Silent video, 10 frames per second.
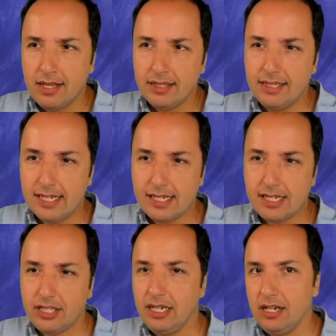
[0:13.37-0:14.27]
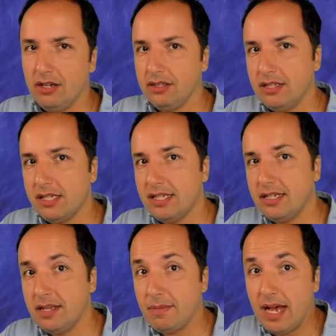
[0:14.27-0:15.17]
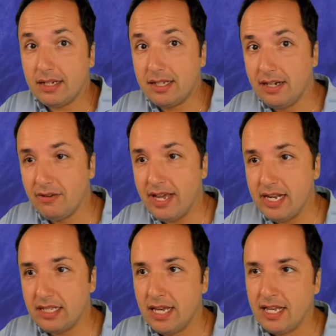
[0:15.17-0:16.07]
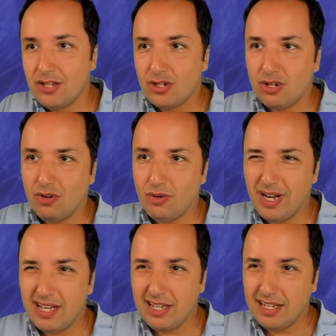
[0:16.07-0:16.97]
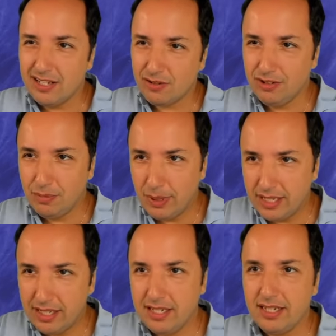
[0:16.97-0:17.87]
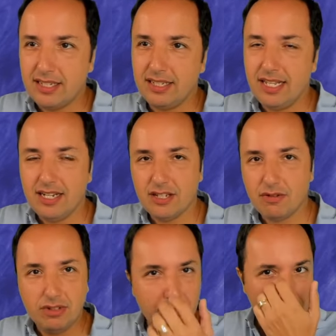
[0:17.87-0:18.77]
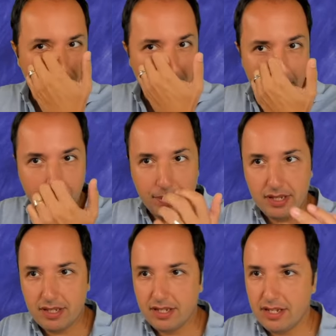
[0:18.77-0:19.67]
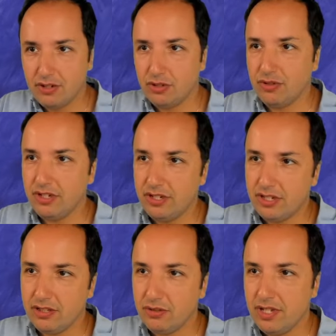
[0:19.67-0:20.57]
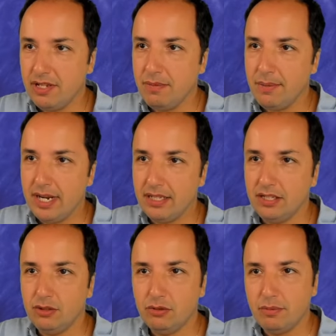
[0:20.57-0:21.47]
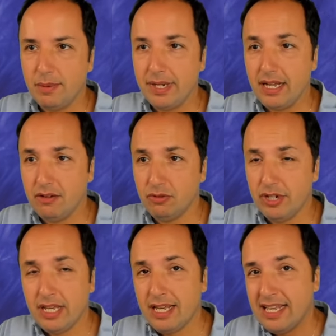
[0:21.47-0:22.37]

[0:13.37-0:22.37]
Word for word: This is the London System, accelerated. So he's going to play this and then he's going to develop our pieces, h3, c3, maybe knight d2, maybe knight f3.